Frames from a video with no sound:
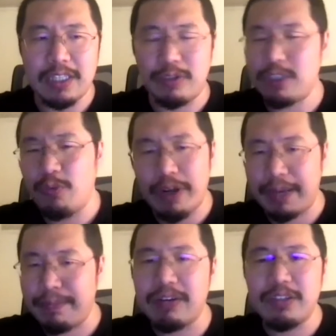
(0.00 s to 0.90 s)
already
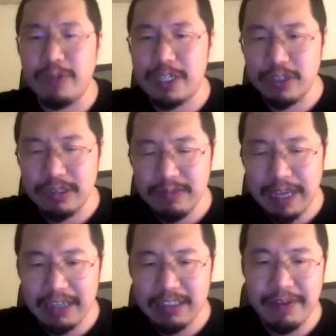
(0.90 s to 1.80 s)
running multi-region,
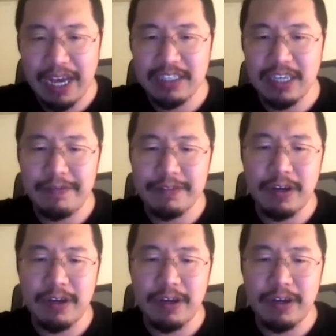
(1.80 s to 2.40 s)
active.